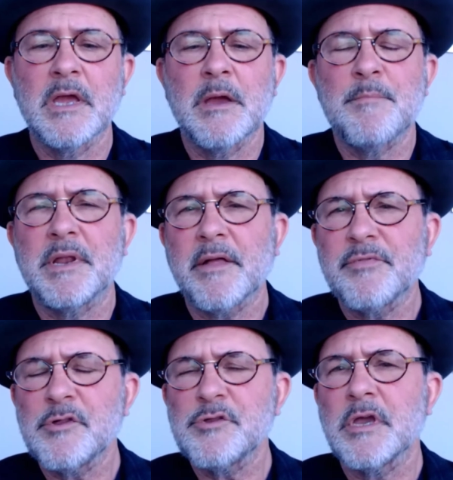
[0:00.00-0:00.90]
but at
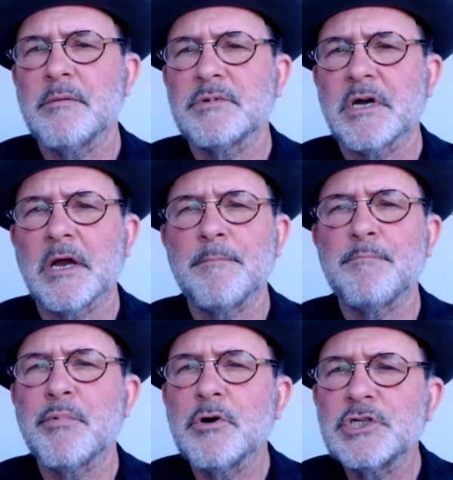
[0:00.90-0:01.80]
the same time
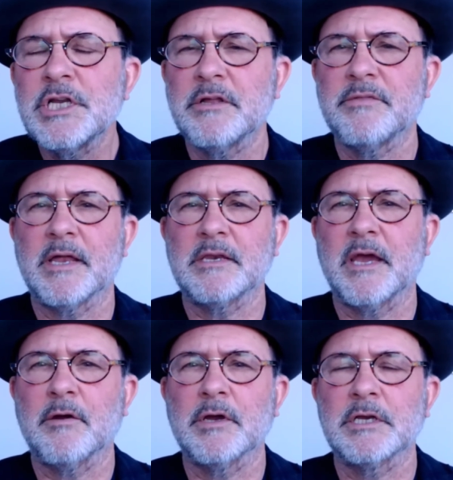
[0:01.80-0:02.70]
pushing that
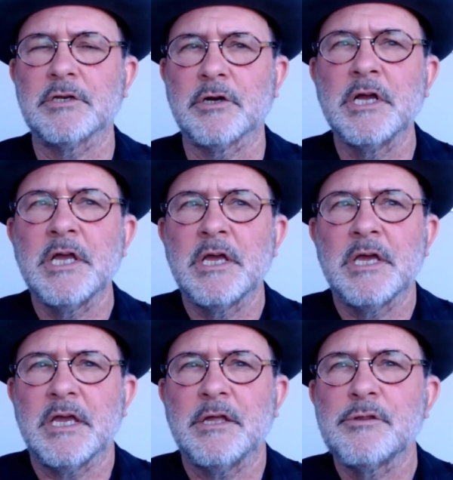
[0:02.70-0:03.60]
character
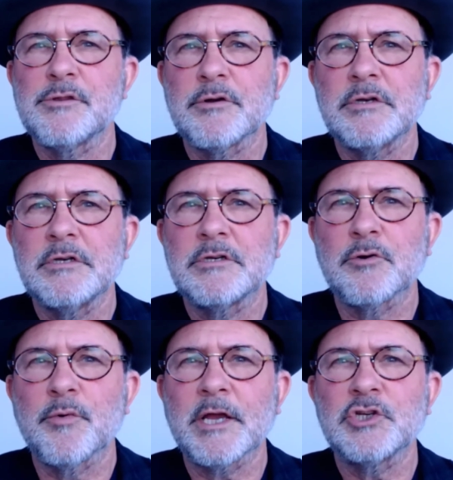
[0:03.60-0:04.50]
in certain
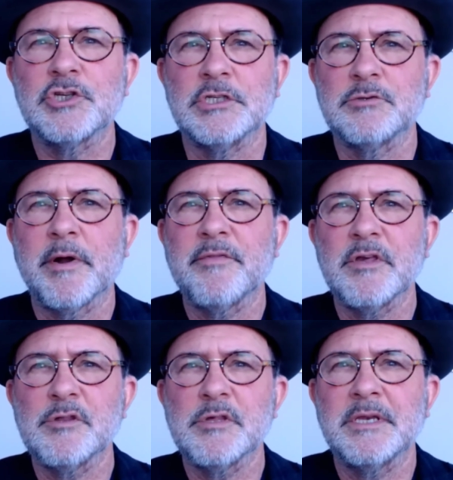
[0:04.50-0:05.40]
directions where
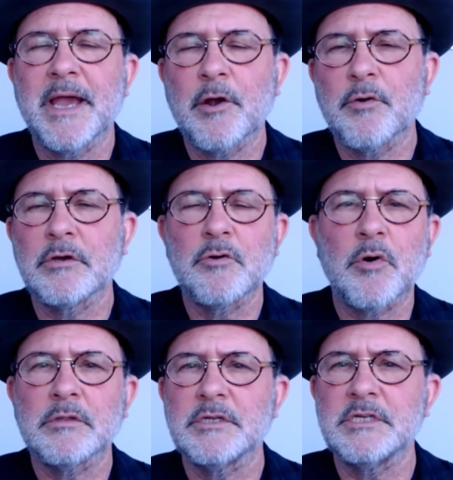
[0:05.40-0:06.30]
these inherent
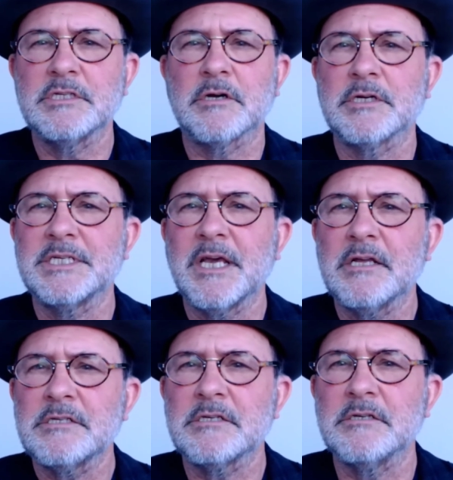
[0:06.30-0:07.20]
qualities are
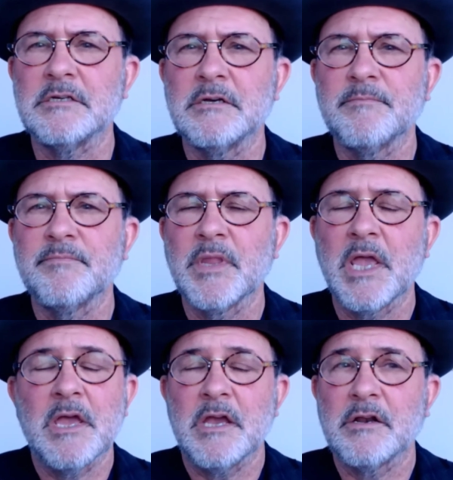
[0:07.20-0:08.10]
tested.
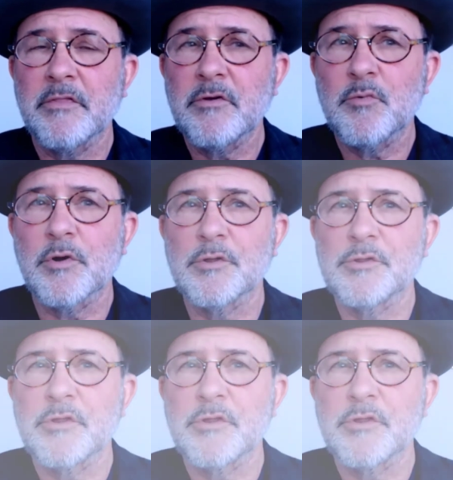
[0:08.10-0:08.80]
In other words,